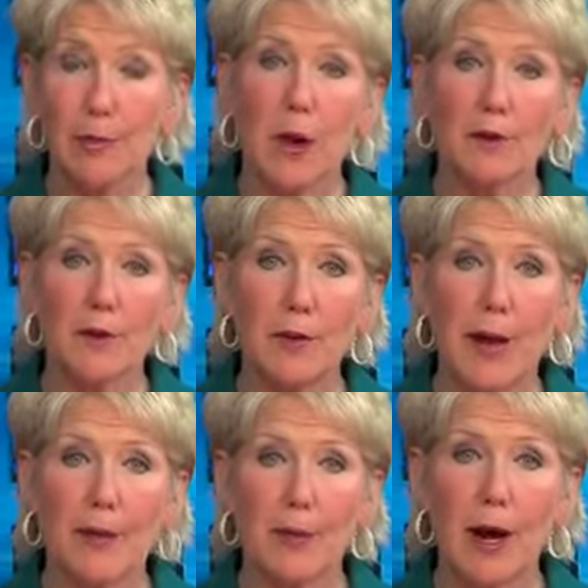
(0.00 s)
who offered to
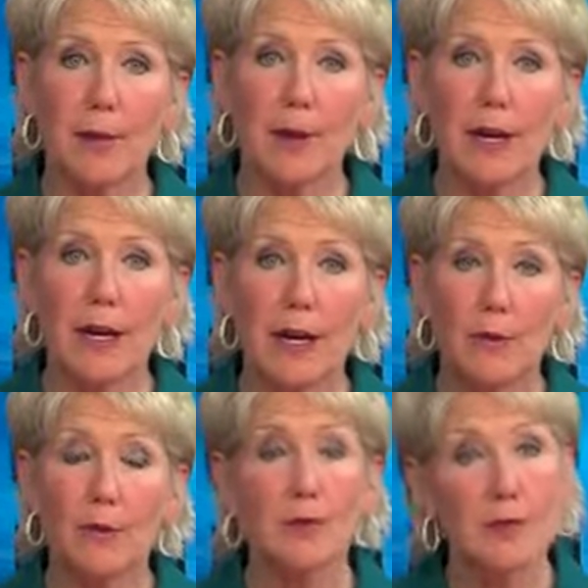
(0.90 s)
buy the property
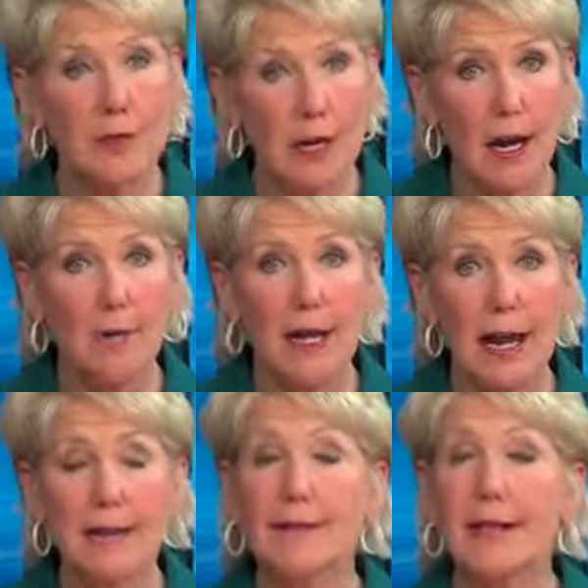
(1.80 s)
refused to comment
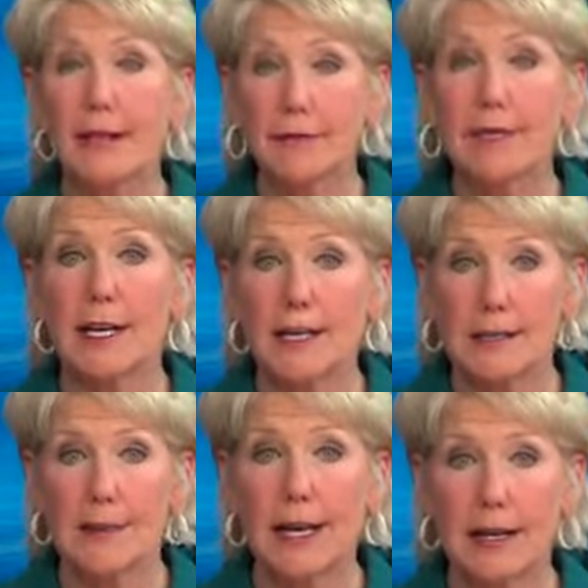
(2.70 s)
as they left
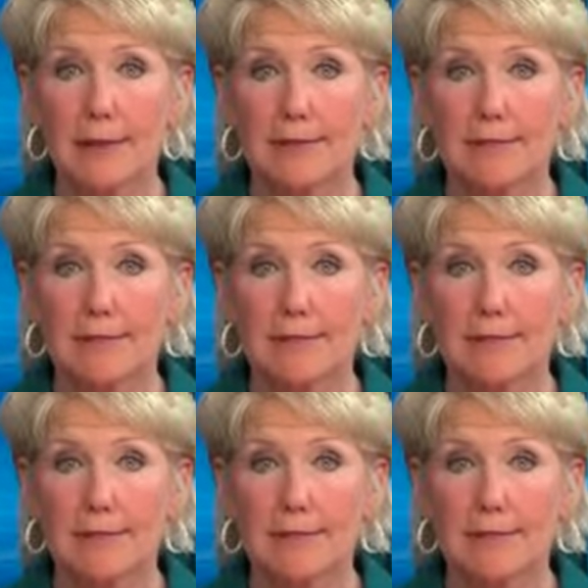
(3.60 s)
tonight's meeting.